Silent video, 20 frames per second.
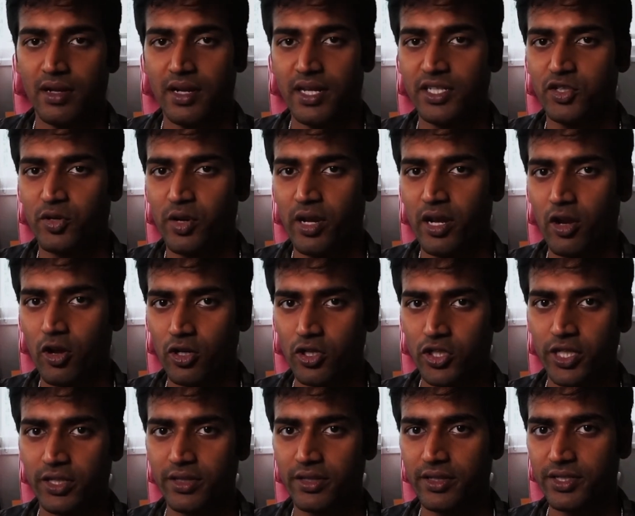Let's try
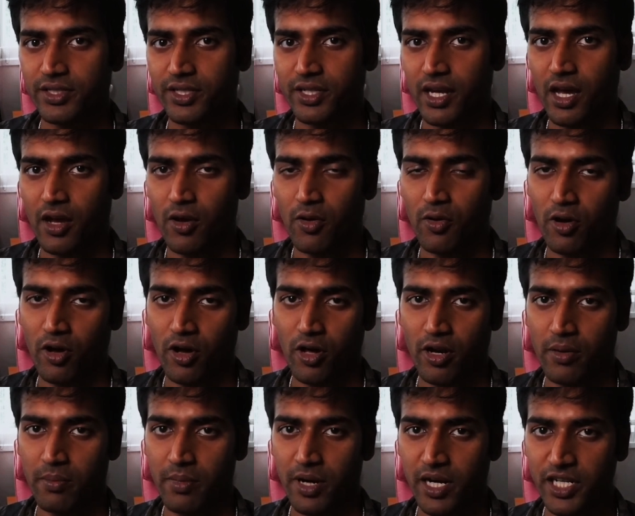launching this now
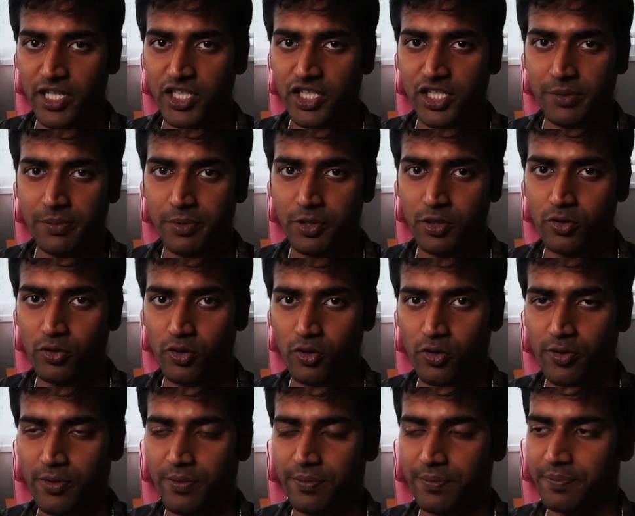on a multi-GPU
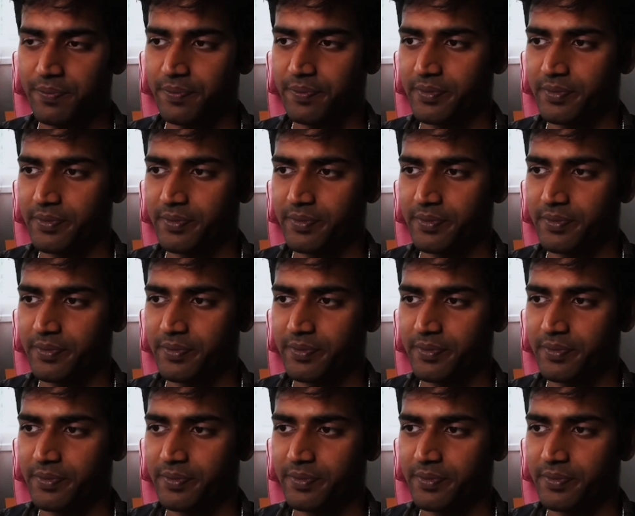node.